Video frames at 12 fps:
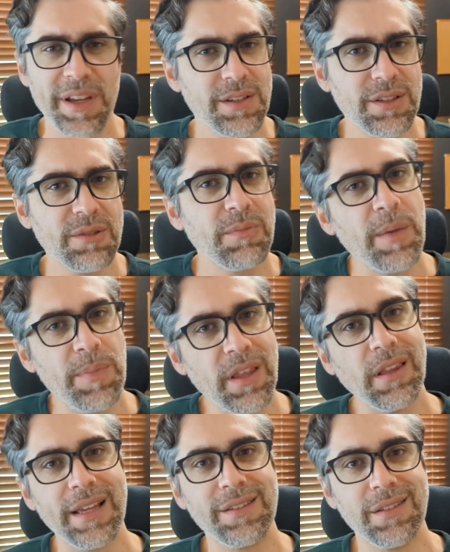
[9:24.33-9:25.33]
there might be
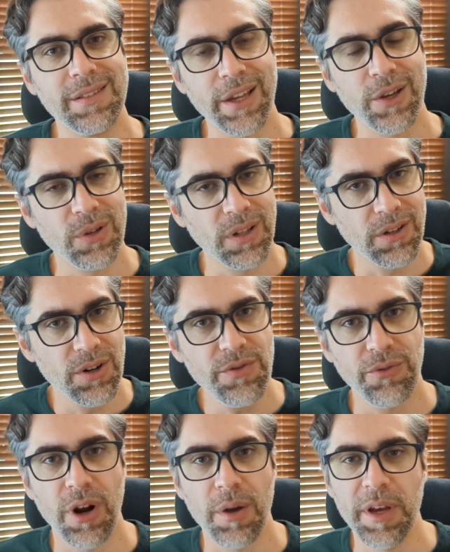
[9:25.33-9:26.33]
lessons I could learn
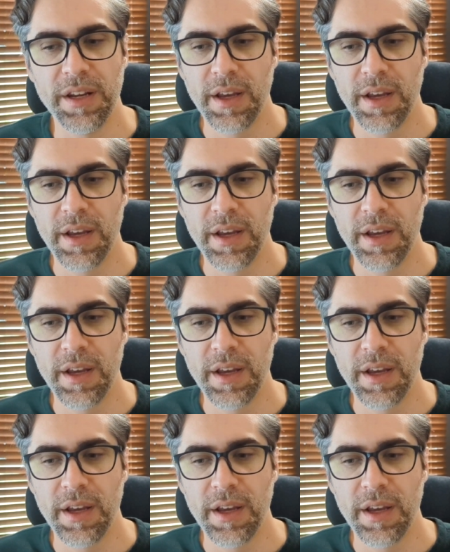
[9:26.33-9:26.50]
from it.